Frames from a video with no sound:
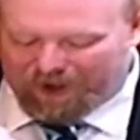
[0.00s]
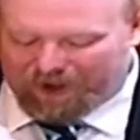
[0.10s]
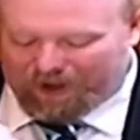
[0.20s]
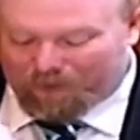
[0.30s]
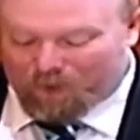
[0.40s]

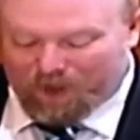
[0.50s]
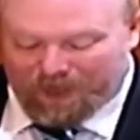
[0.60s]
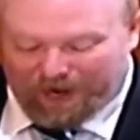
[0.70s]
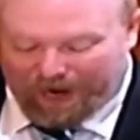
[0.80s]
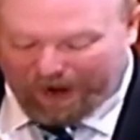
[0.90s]
And when
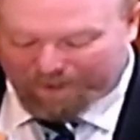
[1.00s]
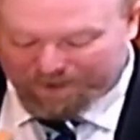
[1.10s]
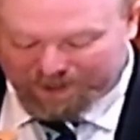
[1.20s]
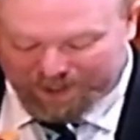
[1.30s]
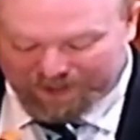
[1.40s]
that
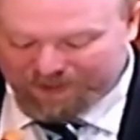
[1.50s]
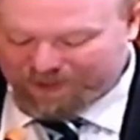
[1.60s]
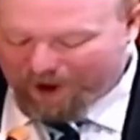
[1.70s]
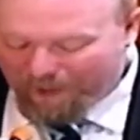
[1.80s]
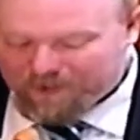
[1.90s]
happens, it
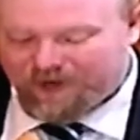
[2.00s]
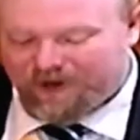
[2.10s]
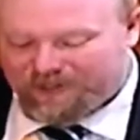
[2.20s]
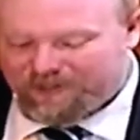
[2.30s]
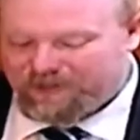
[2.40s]
stops
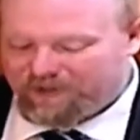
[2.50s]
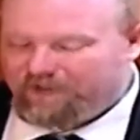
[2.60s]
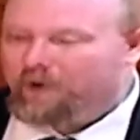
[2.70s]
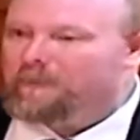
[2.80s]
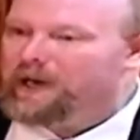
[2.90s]
us
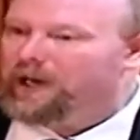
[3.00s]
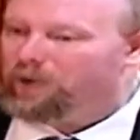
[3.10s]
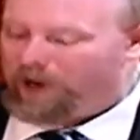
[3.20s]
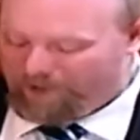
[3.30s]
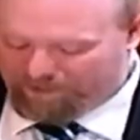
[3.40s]
from being
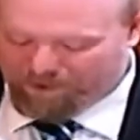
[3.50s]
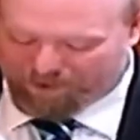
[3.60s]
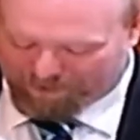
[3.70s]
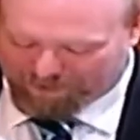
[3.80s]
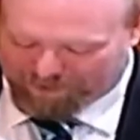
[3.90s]

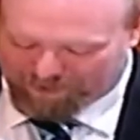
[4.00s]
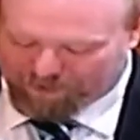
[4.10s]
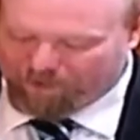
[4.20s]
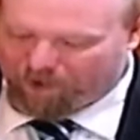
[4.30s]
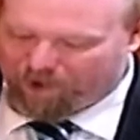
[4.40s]
grateful
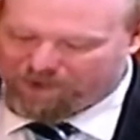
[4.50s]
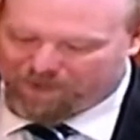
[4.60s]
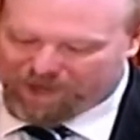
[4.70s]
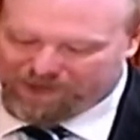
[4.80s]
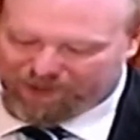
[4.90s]
for those
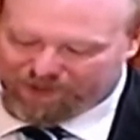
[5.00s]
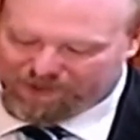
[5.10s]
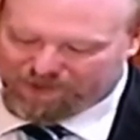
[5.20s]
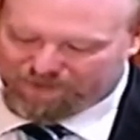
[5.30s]
blessings.